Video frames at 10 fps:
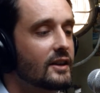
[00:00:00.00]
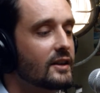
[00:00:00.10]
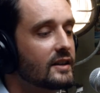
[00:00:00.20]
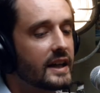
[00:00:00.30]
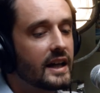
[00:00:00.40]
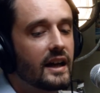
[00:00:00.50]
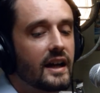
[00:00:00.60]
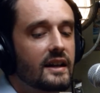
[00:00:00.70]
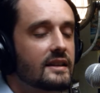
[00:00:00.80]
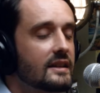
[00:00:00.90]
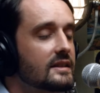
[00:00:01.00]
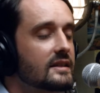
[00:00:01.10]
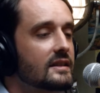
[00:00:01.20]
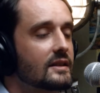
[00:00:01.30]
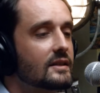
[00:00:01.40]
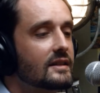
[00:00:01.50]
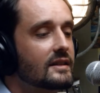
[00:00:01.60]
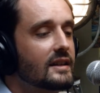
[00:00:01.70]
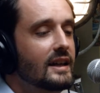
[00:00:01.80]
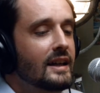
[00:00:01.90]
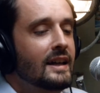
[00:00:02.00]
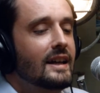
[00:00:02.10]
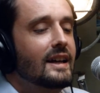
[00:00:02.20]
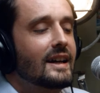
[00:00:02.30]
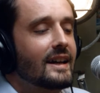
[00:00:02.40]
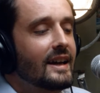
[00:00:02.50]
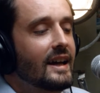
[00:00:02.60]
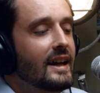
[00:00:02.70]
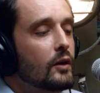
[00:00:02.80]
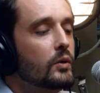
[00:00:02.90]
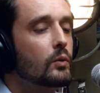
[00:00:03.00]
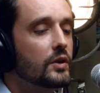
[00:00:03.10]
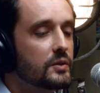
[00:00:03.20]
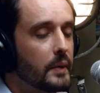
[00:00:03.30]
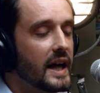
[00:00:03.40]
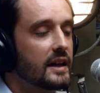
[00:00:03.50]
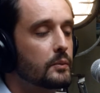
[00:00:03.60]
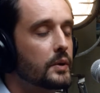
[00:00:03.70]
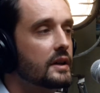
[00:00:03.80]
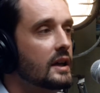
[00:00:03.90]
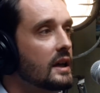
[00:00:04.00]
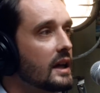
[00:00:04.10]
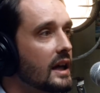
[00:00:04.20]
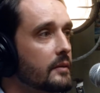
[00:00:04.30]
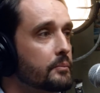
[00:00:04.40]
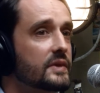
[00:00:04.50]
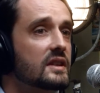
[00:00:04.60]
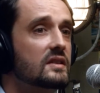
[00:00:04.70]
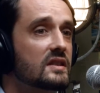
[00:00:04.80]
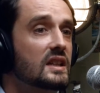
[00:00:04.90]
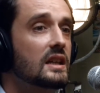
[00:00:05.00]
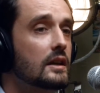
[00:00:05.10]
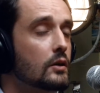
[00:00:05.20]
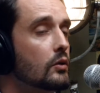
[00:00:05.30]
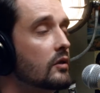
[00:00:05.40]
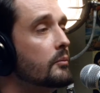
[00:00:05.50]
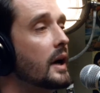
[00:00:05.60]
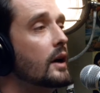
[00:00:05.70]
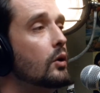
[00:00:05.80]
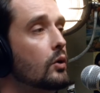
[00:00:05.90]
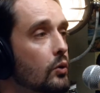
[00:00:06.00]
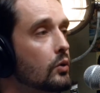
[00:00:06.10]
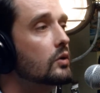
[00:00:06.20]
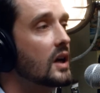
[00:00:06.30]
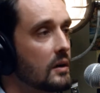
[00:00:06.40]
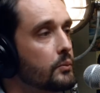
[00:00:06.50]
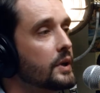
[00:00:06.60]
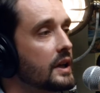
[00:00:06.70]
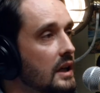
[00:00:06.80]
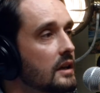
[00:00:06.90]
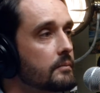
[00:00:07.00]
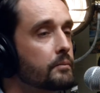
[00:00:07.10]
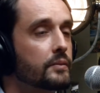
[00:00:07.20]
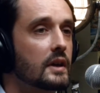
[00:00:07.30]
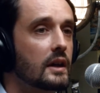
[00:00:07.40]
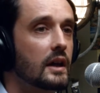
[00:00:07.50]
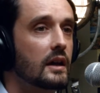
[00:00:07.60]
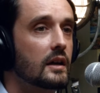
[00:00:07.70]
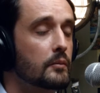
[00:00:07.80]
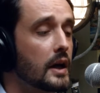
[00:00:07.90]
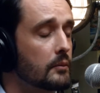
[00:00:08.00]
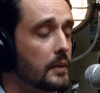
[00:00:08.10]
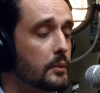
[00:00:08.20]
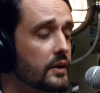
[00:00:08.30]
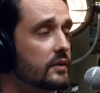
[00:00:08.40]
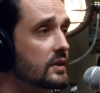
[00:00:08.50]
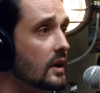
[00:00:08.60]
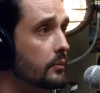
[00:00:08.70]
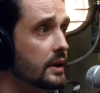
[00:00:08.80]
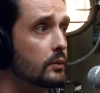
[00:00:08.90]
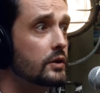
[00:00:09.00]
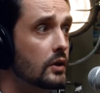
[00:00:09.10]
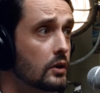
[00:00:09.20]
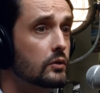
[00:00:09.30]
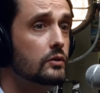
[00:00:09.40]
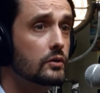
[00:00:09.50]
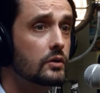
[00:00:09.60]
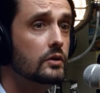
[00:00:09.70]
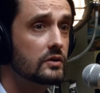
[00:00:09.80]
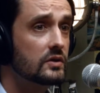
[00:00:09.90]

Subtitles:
Like I had an incident where it wasn't bad, but the CEO of my whole company, and my previous company was huge.